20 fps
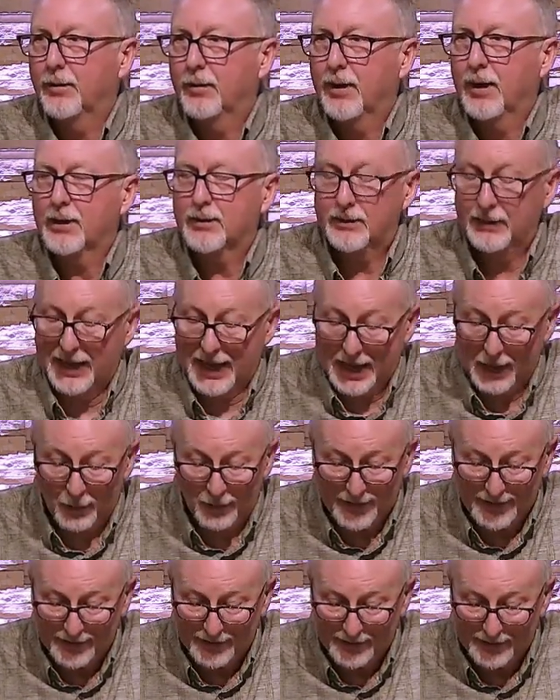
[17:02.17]
That's not what
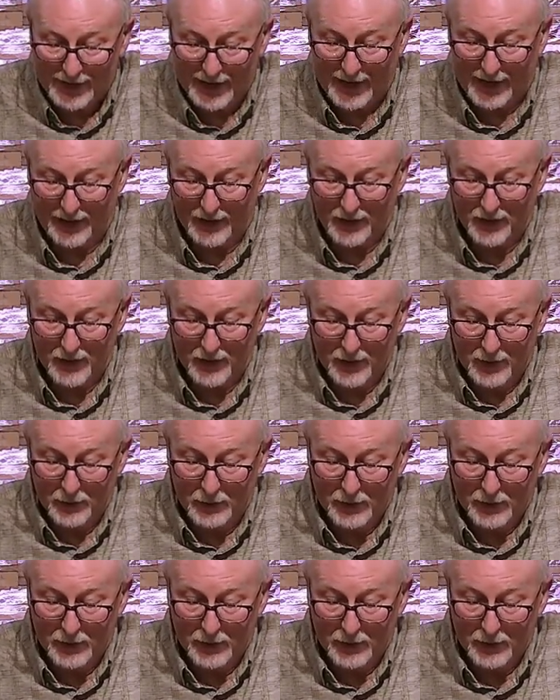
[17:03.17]
he's saying. But